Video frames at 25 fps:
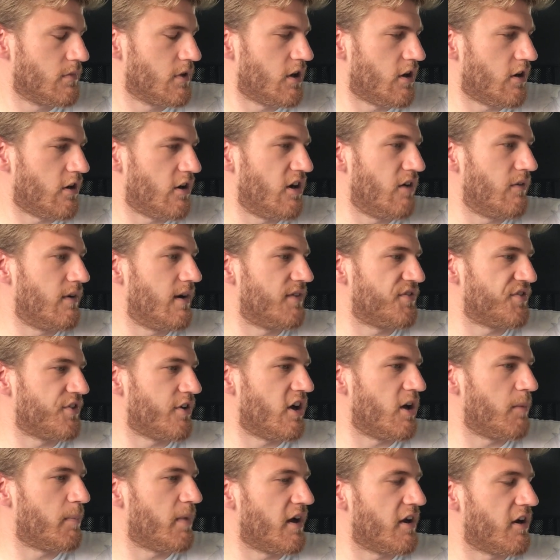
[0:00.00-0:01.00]
iOS
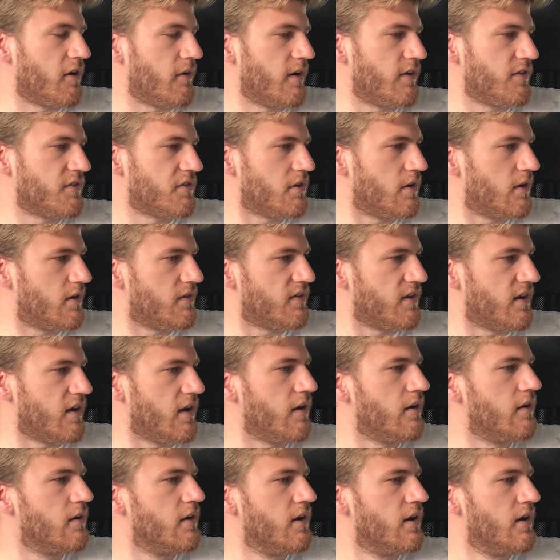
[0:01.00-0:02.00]
and iPadOS
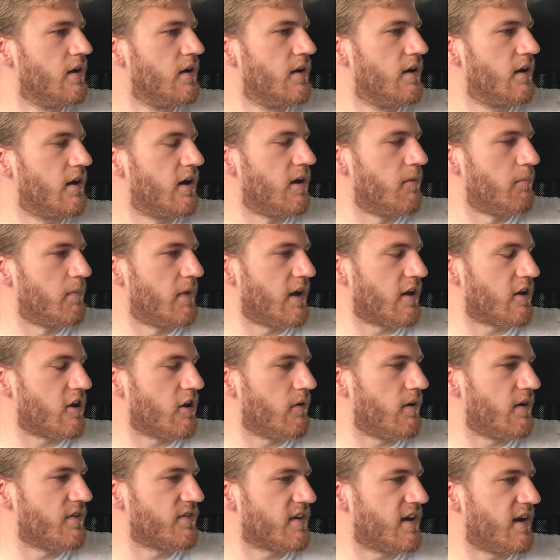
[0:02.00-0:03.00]
13, and
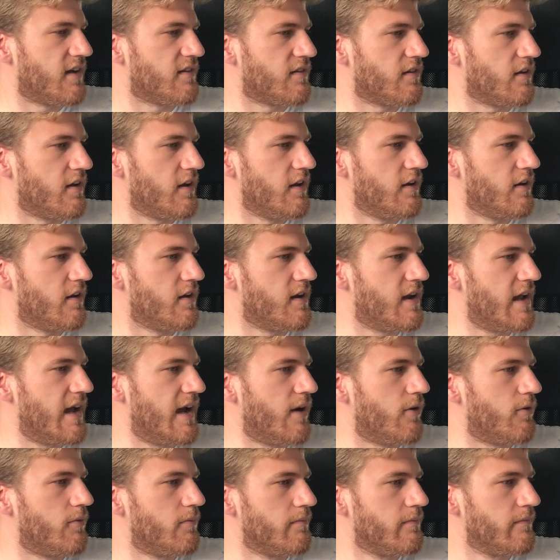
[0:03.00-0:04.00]
macOS Catalina.
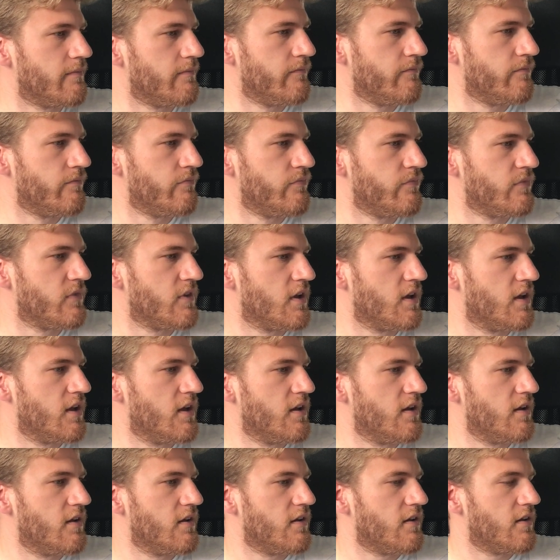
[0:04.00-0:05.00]
Now,
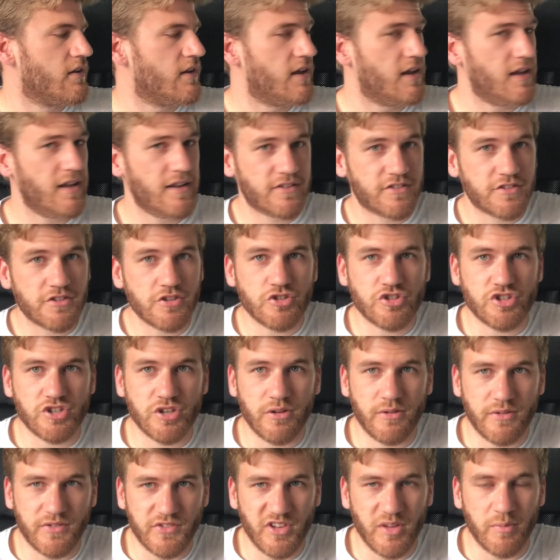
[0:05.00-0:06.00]
here's the
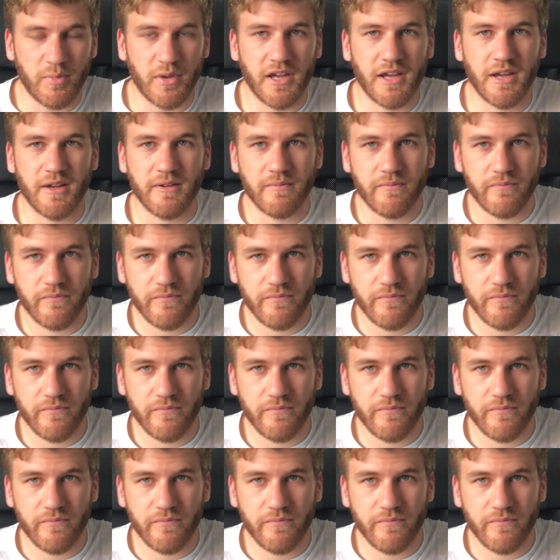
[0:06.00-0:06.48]
juicy bit,